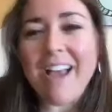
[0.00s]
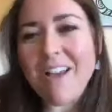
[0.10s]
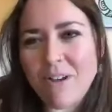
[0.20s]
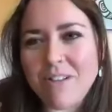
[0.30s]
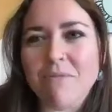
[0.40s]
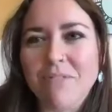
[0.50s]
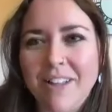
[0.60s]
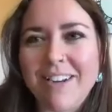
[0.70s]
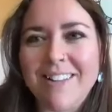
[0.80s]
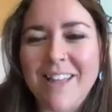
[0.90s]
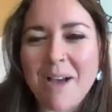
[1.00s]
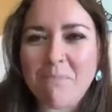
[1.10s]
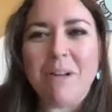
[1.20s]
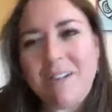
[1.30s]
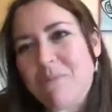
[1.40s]
I have also flooded a lab,
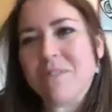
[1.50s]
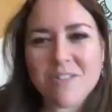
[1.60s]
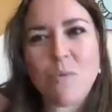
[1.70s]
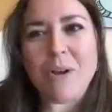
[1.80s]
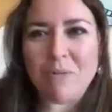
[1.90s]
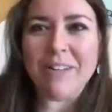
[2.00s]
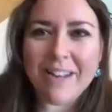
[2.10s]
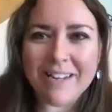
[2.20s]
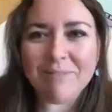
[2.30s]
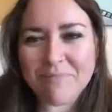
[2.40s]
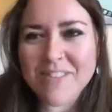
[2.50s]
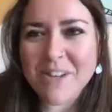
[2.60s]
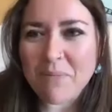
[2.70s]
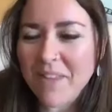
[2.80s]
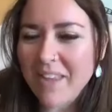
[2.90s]
but it was squid related.
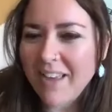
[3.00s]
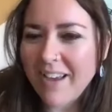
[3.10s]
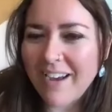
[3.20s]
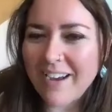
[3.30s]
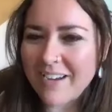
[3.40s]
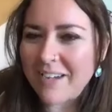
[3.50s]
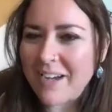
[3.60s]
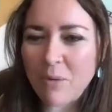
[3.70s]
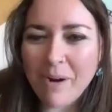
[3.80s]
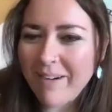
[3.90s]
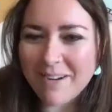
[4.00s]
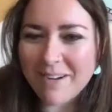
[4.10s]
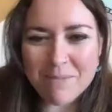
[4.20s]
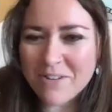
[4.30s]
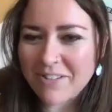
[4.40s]
So
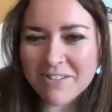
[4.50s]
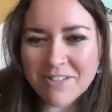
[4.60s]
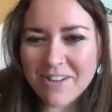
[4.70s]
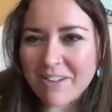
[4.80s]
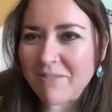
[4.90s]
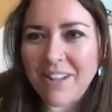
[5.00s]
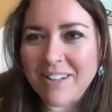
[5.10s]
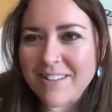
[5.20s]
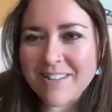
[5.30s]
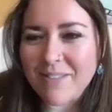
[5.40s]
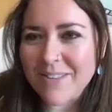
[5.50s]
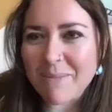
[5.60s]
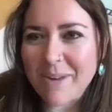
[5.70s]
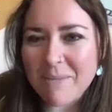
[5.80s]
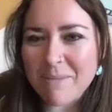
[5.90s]
aquariums, you're just gonna flood stuff
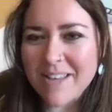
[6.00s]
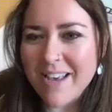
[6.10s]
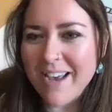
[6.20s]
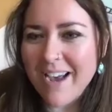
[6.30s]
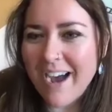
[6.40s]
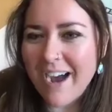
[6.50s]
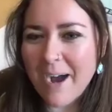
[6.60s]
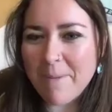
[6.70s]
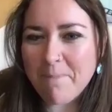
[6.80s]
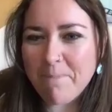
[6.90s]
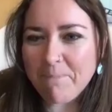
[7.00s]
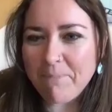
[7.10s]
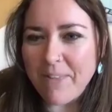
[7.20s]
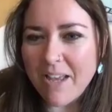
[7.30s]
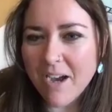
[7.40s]
sometimes. Okie
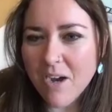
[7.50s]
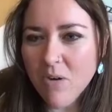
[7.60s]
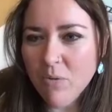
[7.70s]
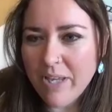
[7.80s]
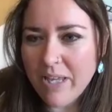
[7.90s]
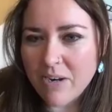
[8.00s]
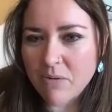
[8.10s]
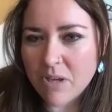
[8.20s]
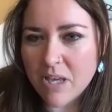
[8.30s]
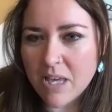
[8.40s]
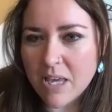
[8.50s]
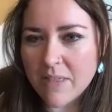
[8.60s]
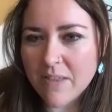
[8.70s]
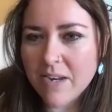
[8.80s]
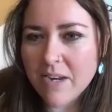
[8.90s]
dokie.
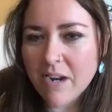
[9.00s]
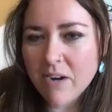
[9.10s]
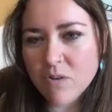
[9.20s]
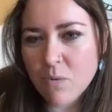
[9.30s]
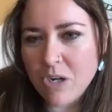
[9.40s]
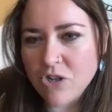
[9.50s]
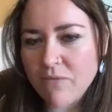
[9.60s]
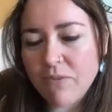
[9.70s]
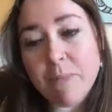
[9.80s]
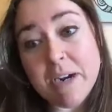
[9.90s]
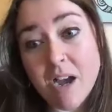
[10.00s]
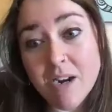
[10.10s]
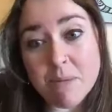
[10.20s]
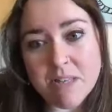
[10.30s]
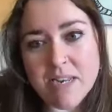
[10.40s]
Then here's a question from an
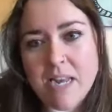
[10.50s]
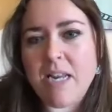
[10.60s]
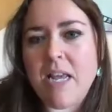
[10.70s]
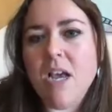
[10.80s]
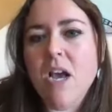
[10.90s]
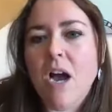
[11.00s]
anonymous attendee.